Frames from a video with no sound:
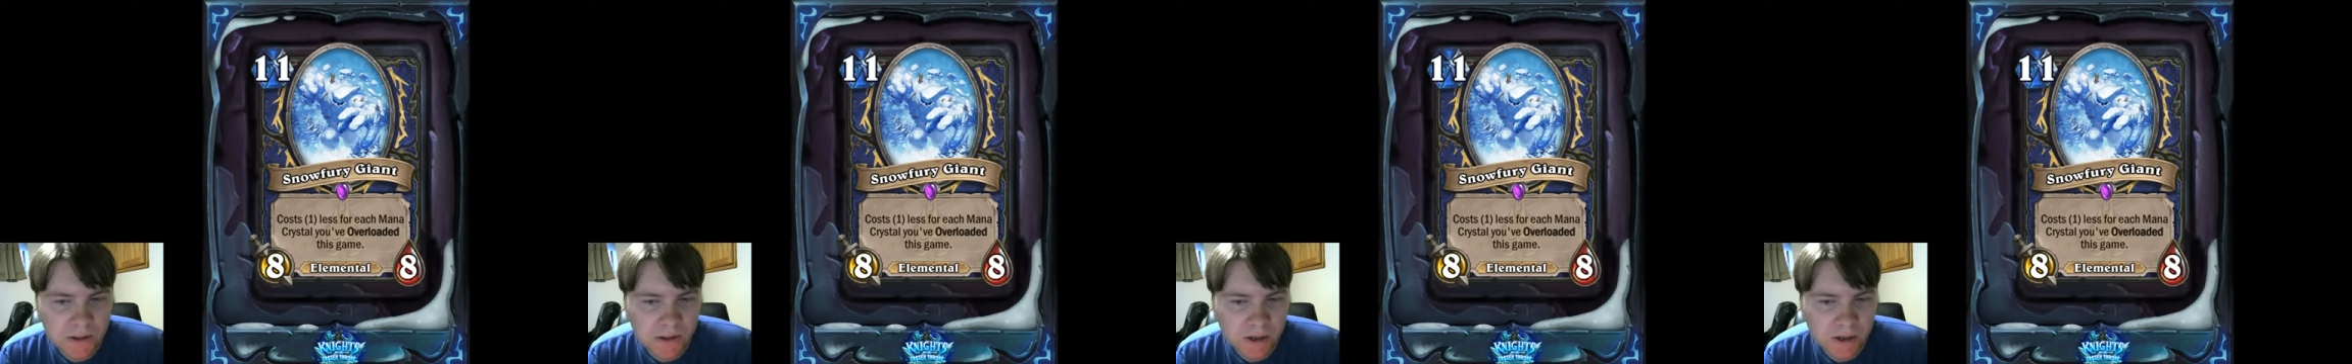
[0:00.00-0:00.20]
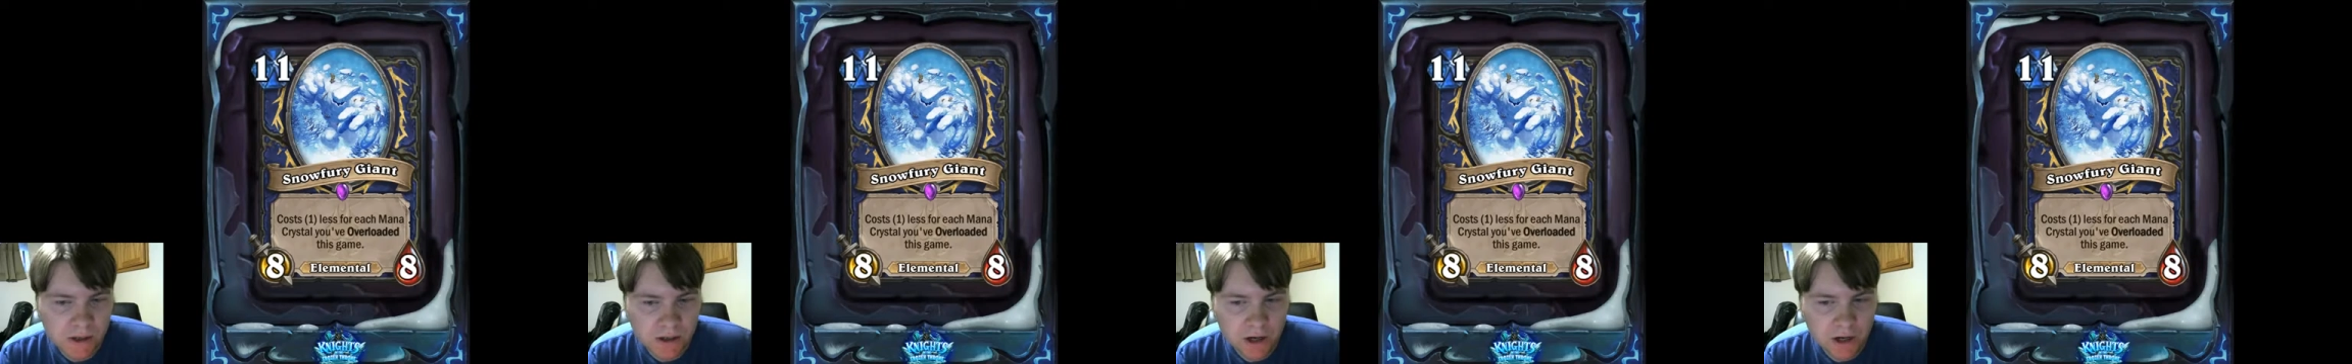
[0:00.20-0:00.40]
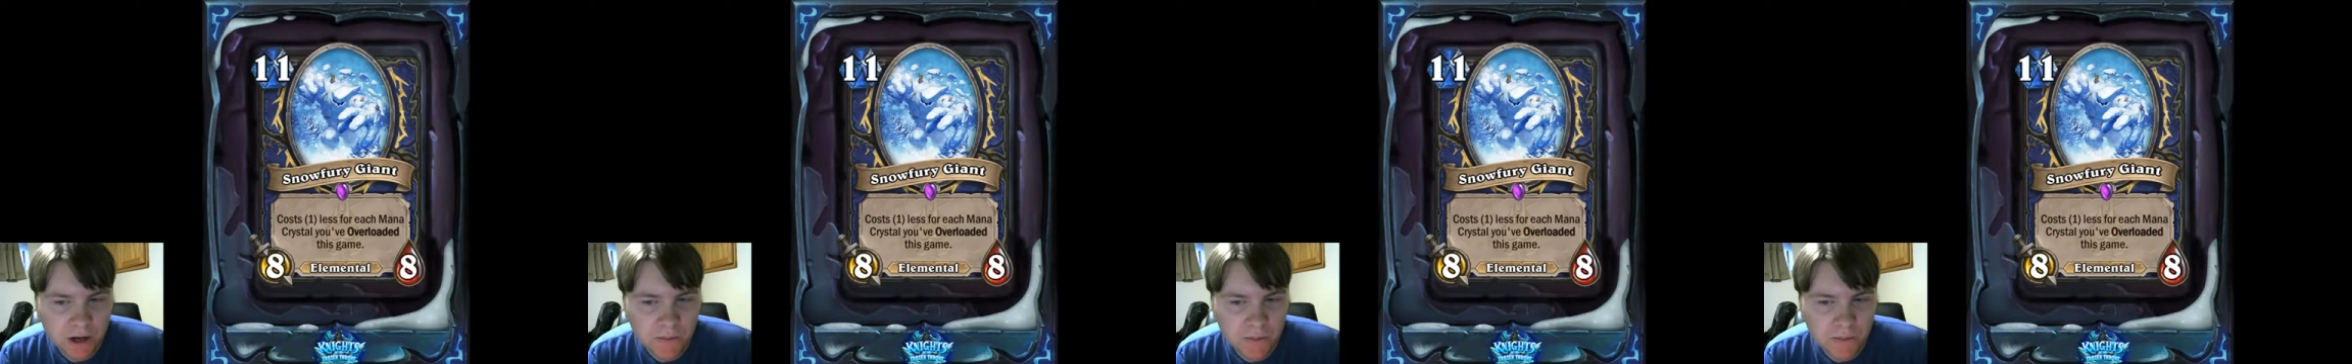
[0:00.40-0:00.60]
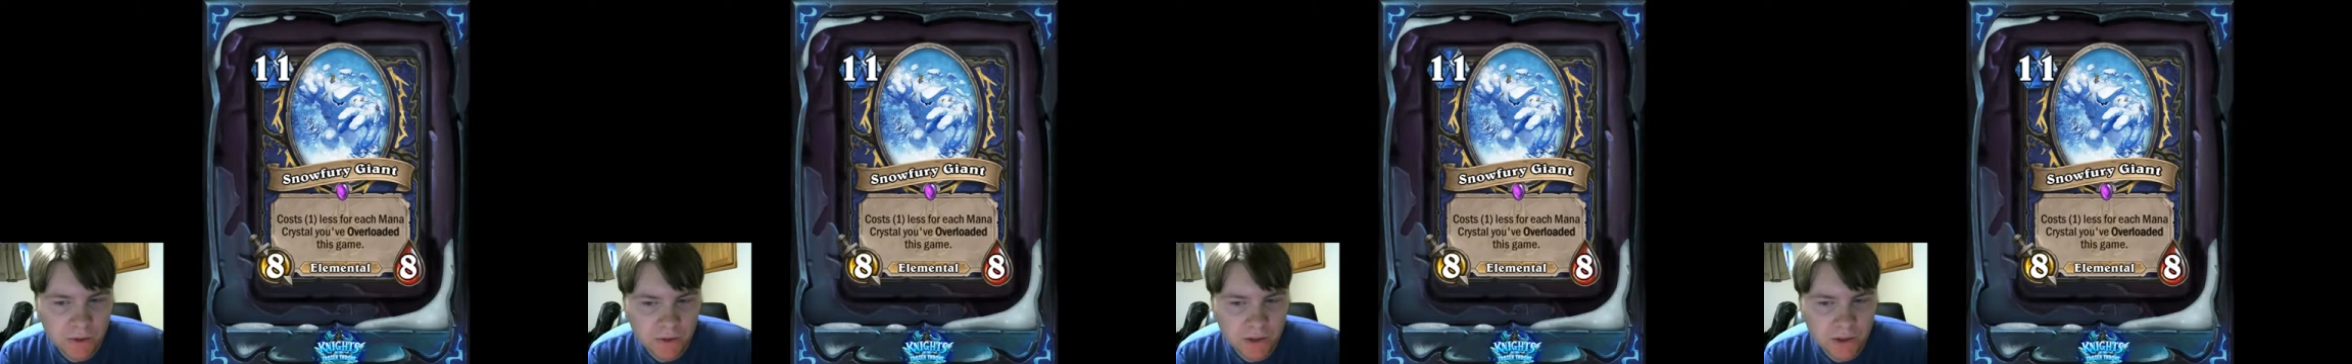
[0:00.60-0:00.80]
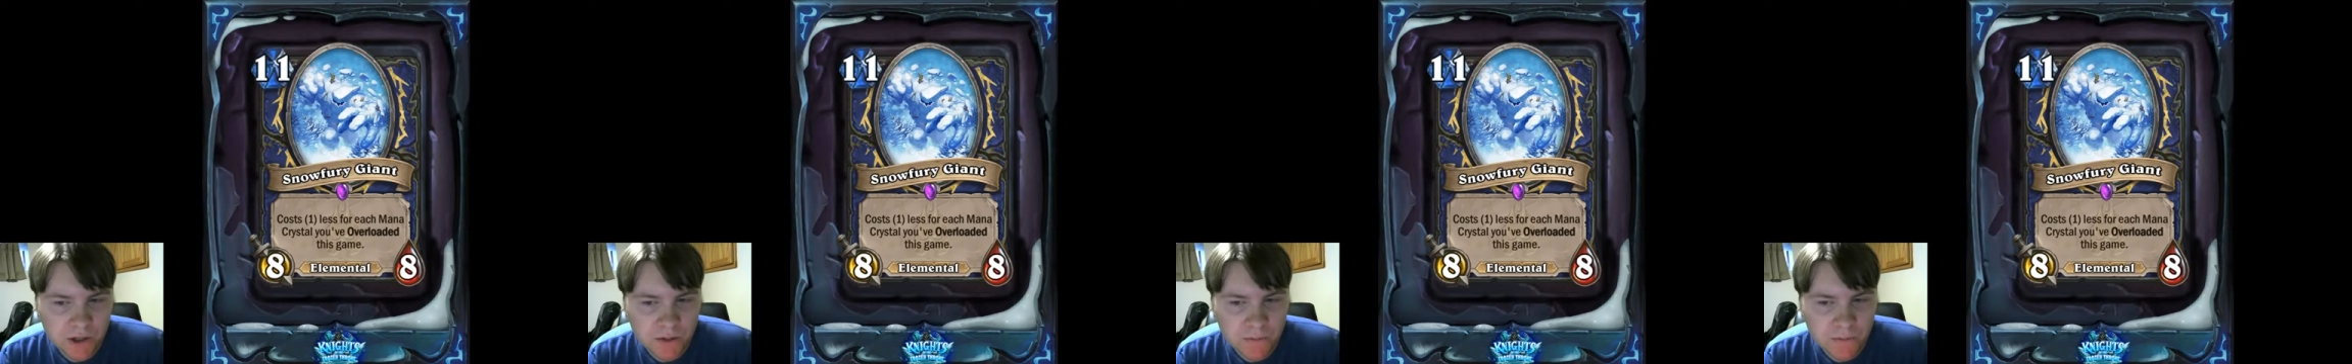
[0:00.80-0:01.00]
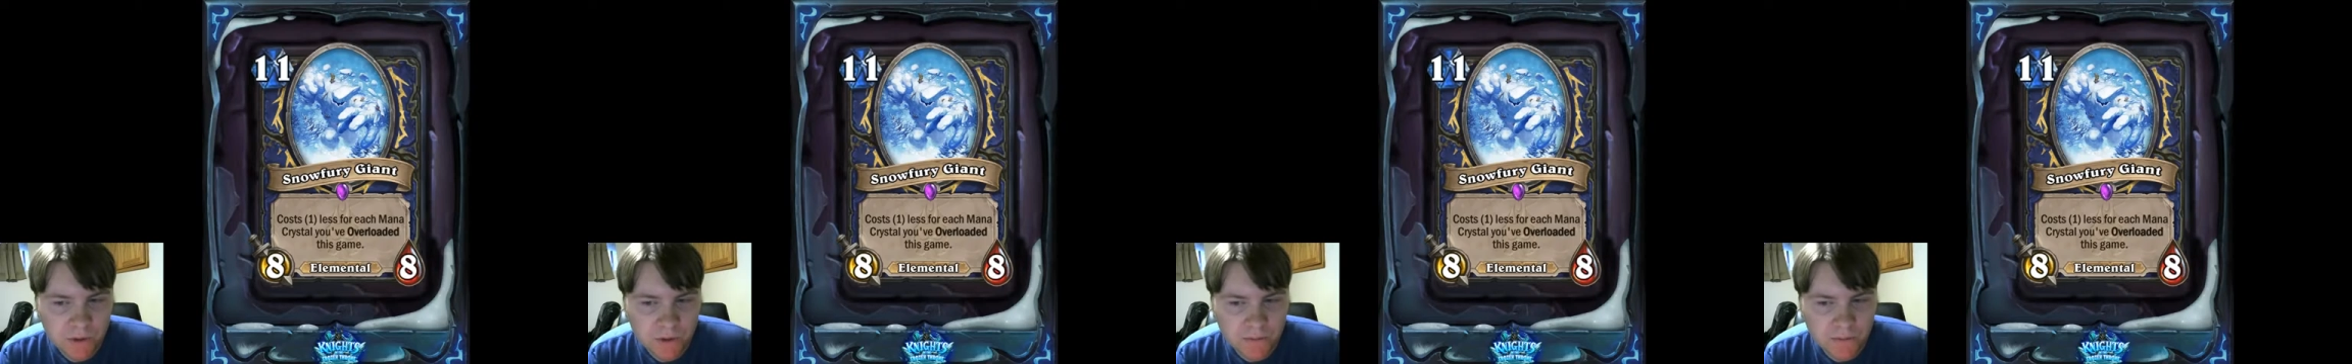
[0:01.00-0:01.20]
then combos them with the